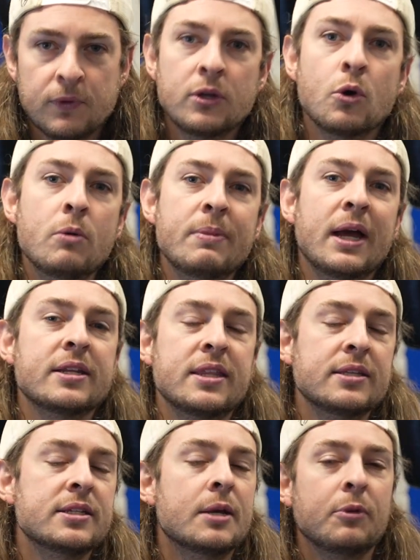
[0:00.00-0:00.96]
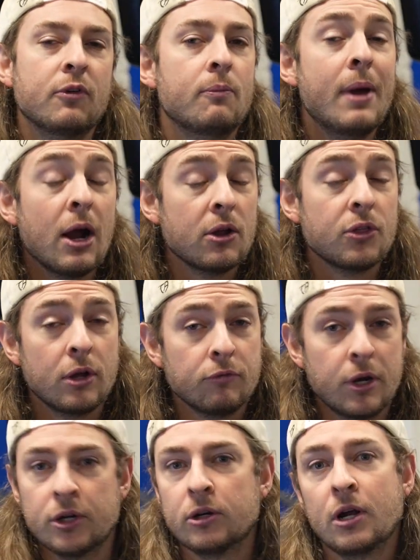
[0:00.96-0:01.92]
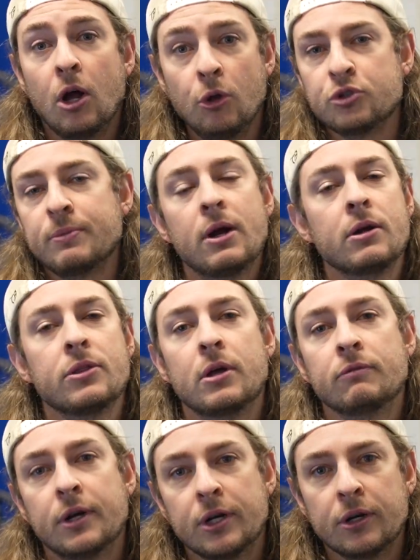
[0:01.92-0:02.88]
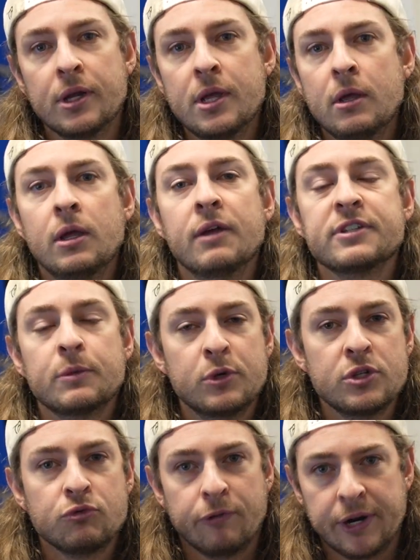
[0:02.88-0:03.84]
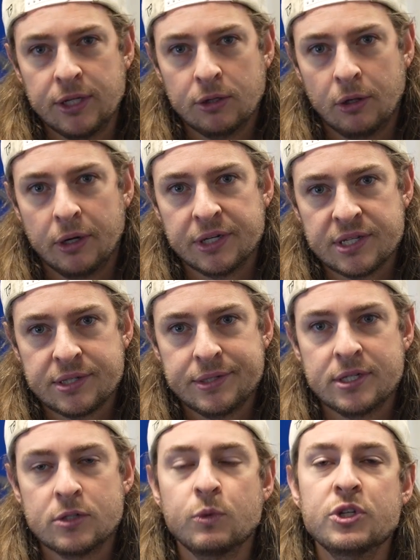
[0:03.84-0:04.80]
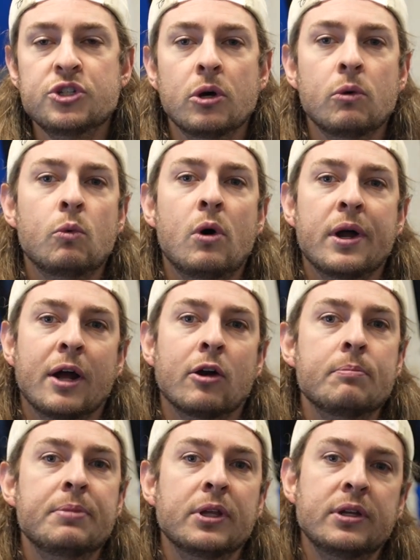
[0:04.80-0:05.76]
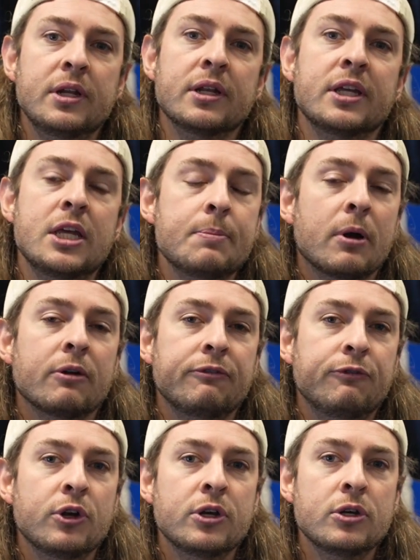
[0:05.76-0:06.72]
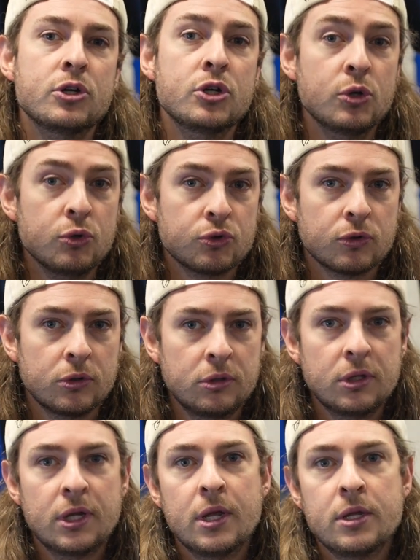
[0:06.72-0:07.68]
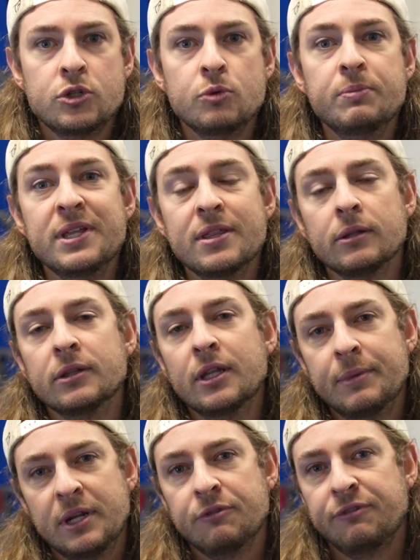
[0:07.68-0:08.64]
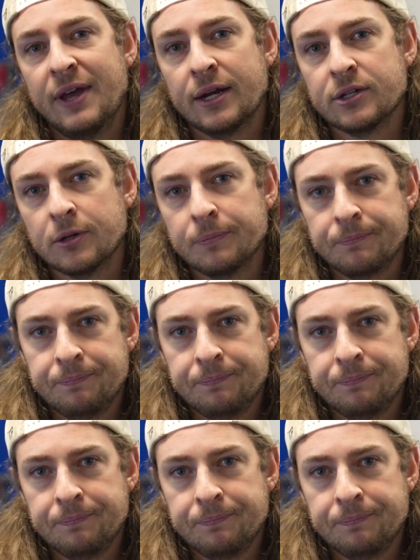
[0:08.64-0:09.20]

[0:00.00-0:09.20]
Going back to the example of a marathon runner, ultra marathon runner, if someone is running long distances, we don't want our ability to keep our foot neutral to be the limiting factor.